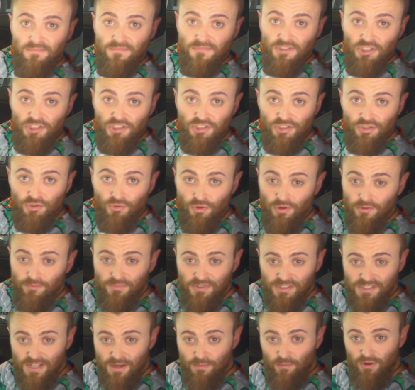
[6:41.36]
You just grew up
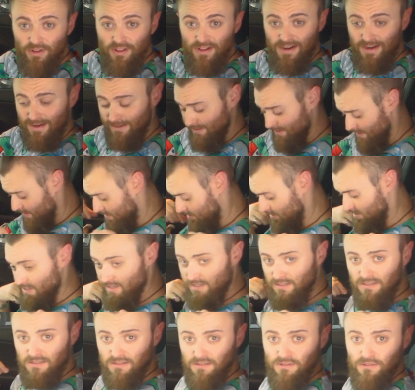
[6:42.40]
the same way that I did, huh?
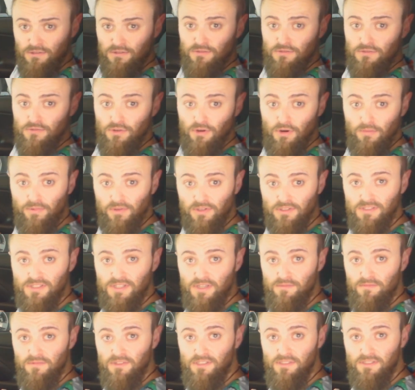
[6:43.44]
You grew up on
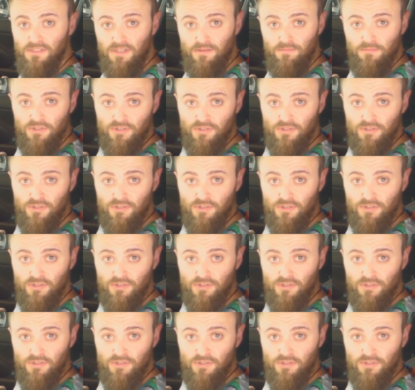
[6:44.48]
these same